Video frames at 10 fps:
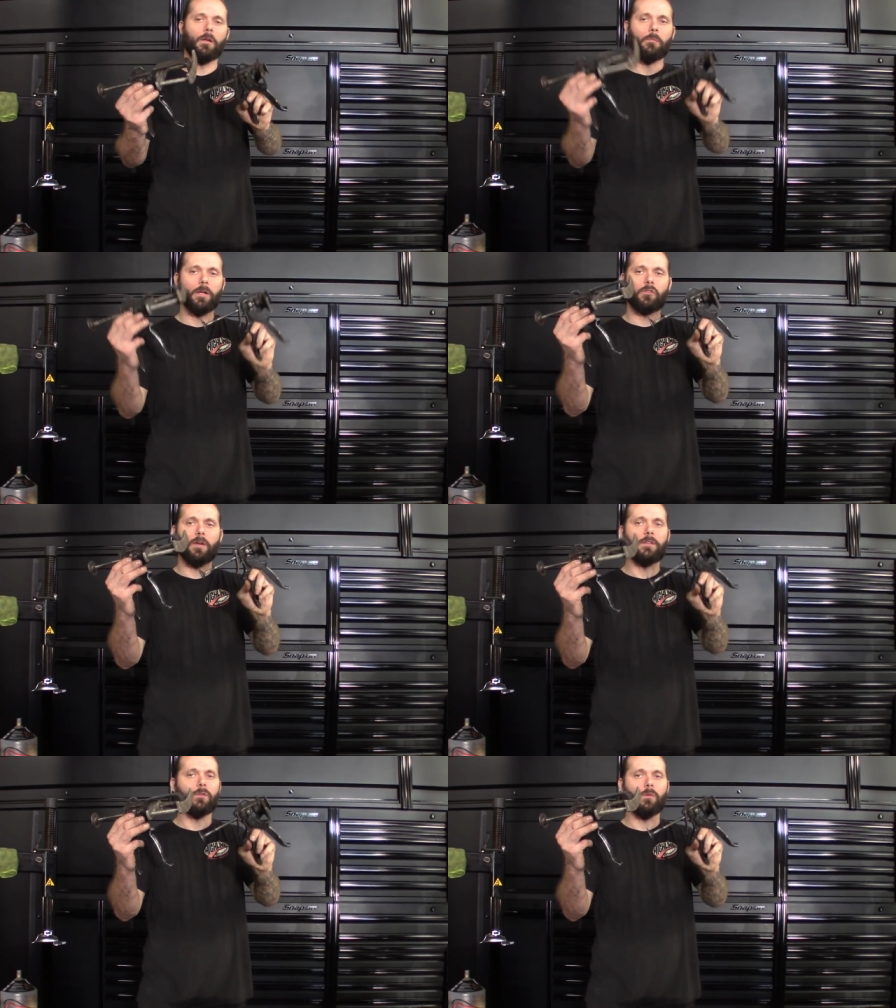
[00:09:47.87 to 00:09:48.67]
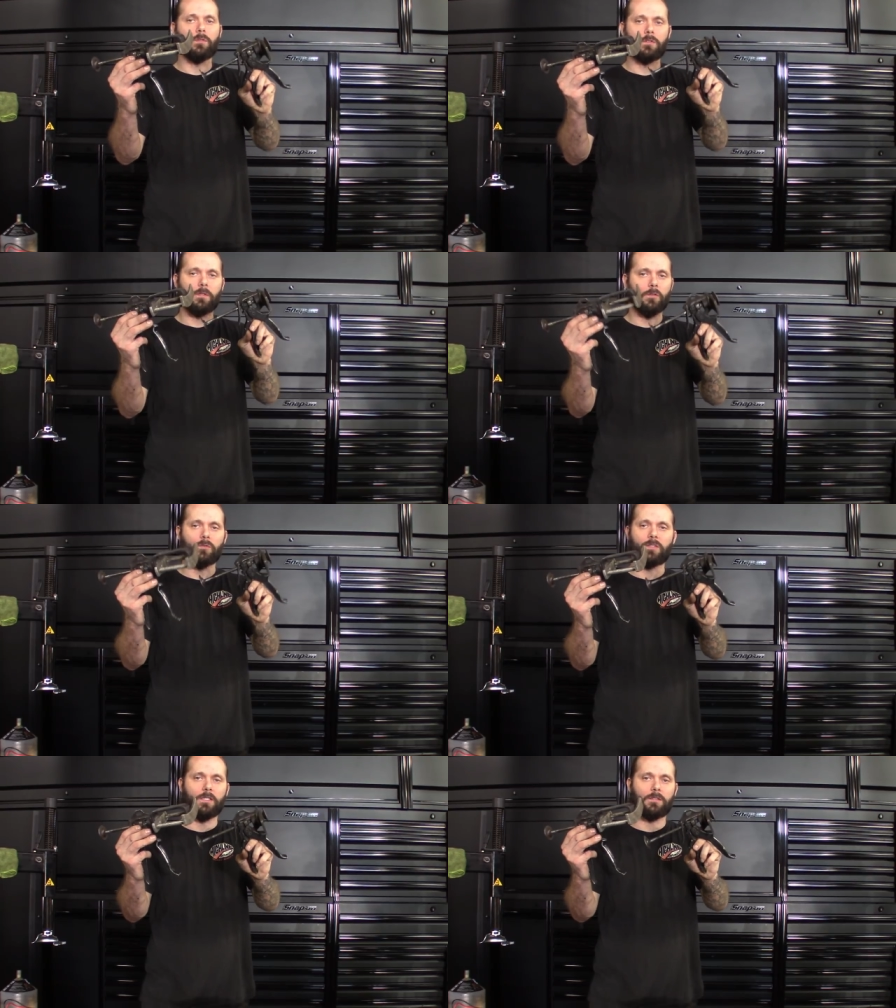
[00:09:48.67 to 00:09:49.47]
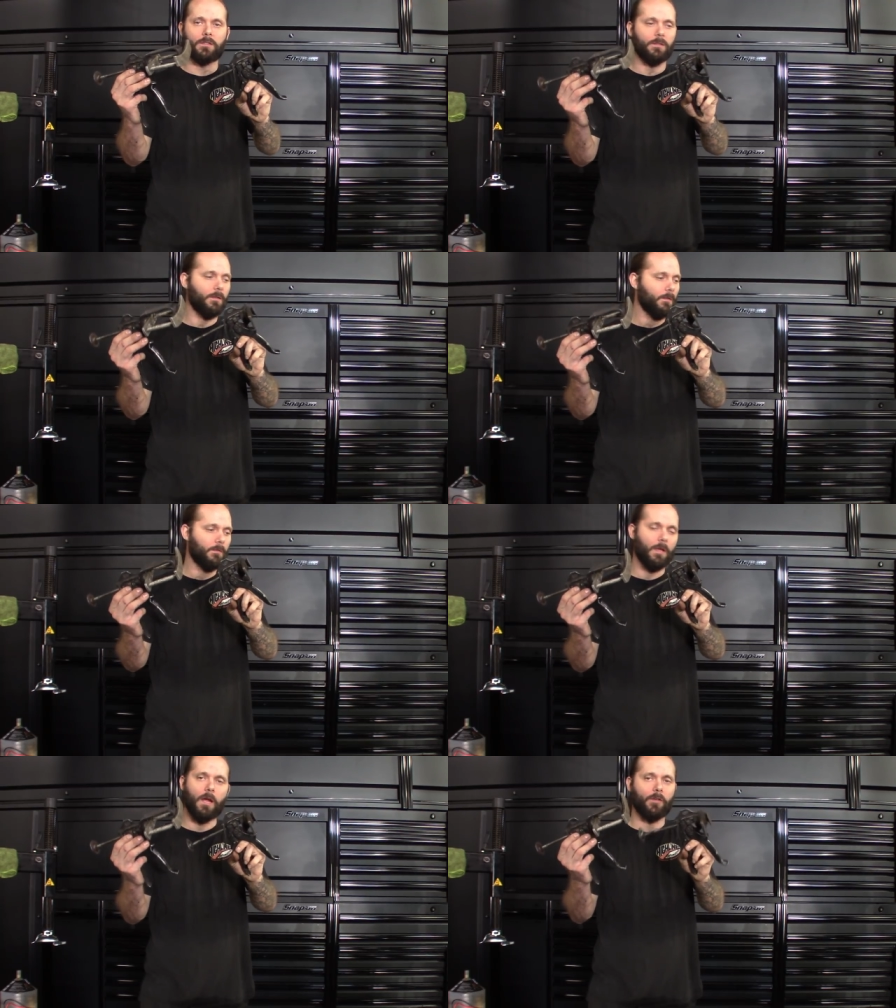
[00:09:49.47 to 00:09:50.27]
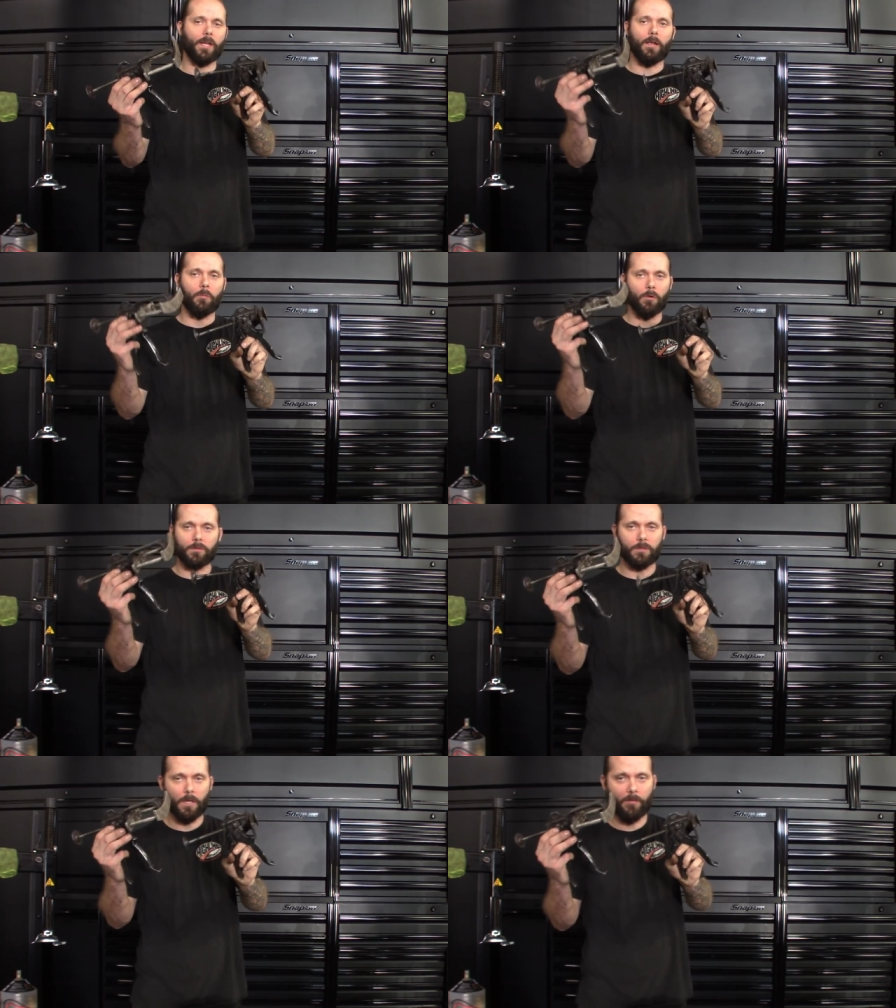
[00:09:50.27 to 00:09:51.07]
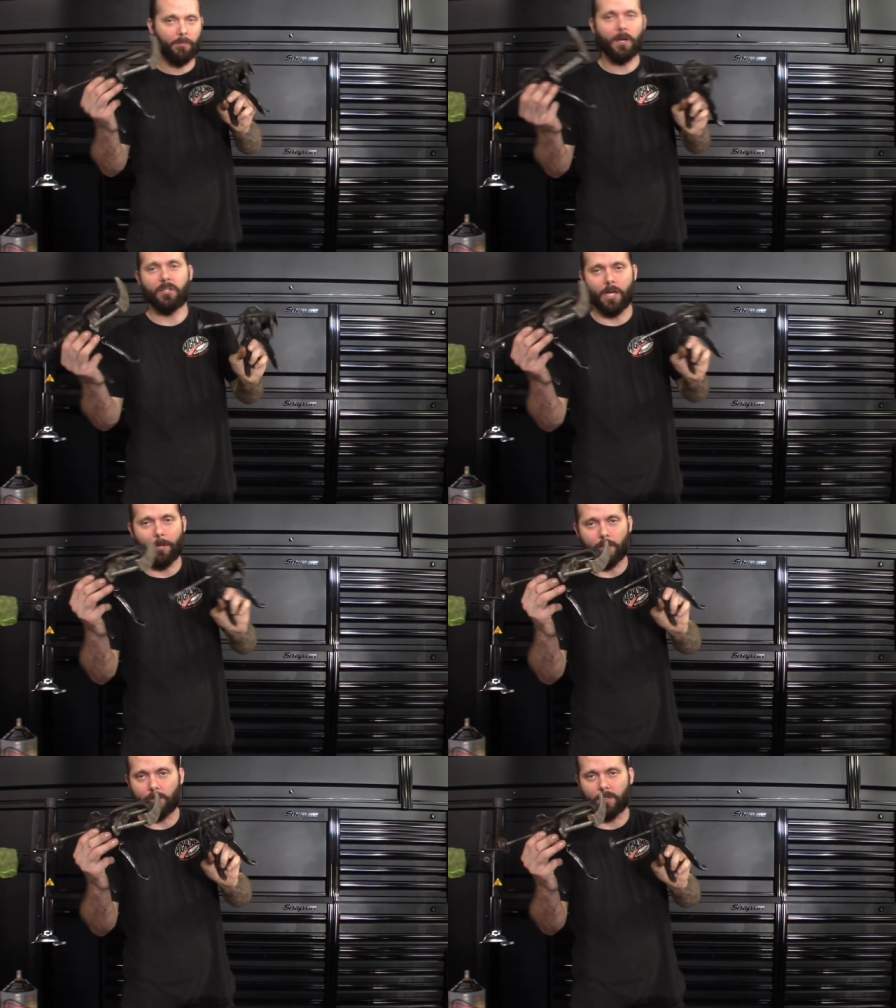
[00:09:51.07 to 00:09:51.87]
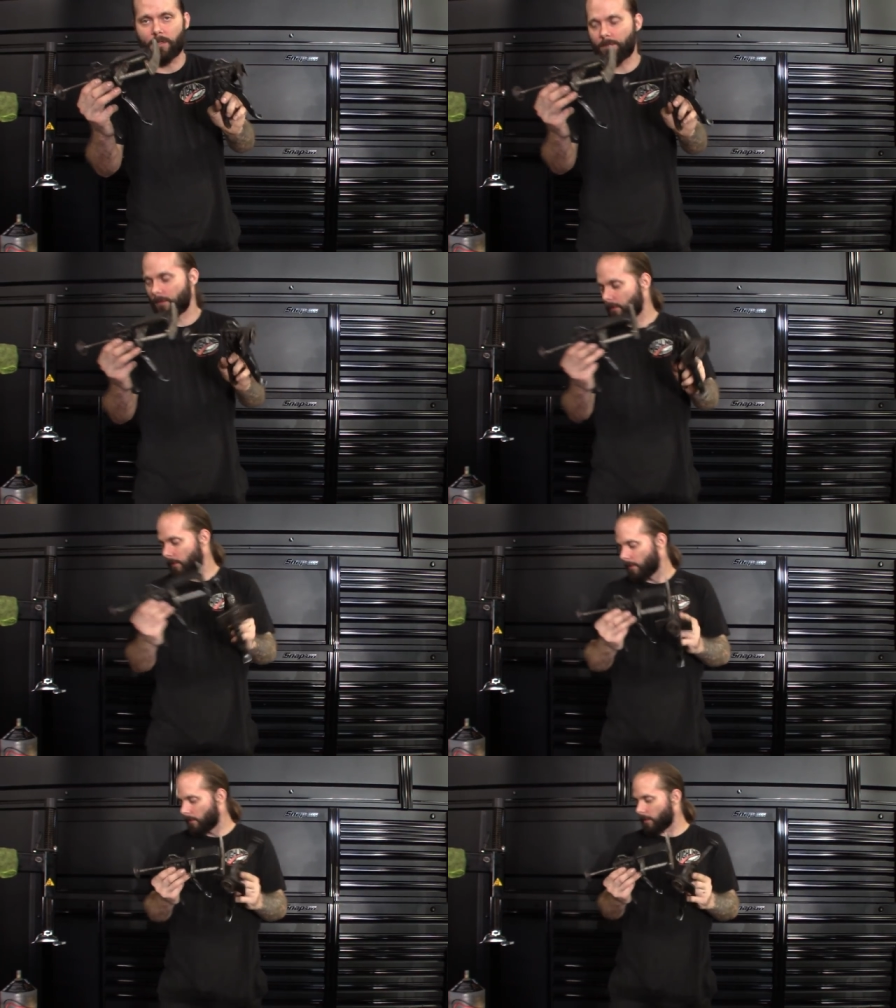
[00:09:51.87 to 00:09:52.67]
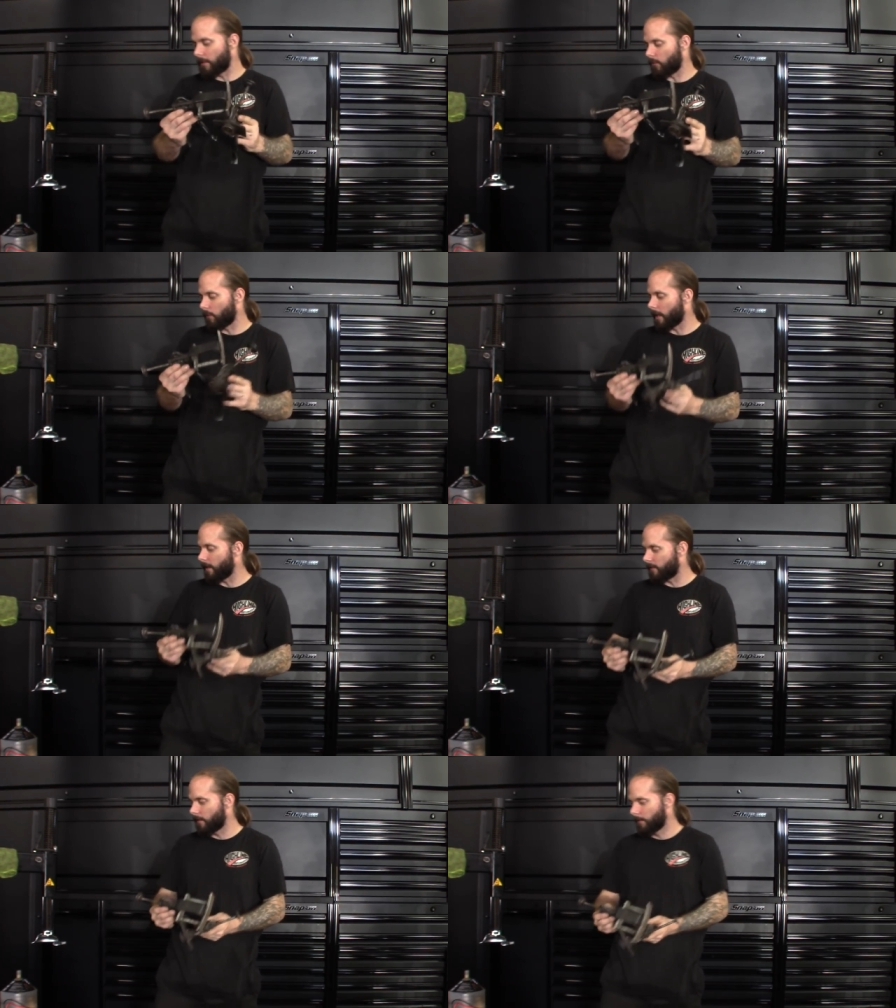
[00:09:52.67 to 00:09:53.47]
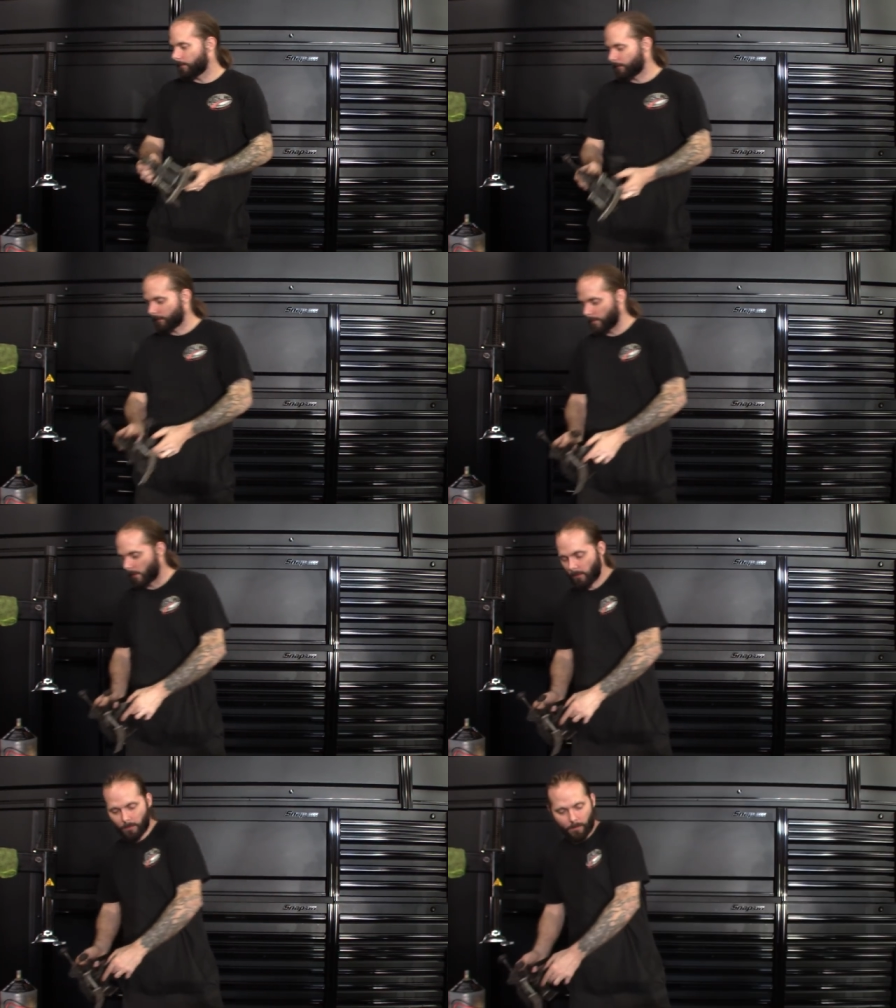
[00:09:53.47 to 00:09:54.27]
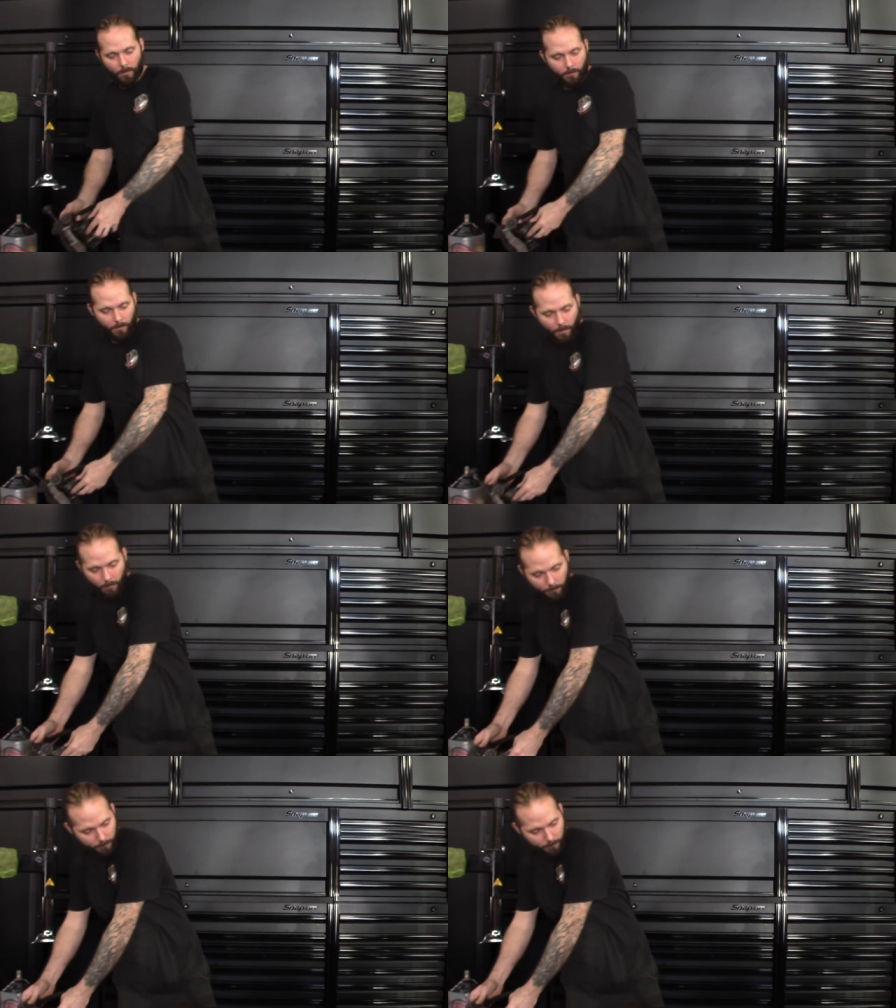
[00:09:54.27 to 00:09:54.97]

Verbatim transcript: But great tools. Use these every day almost. Every great job I use these. Great tool, guys. So.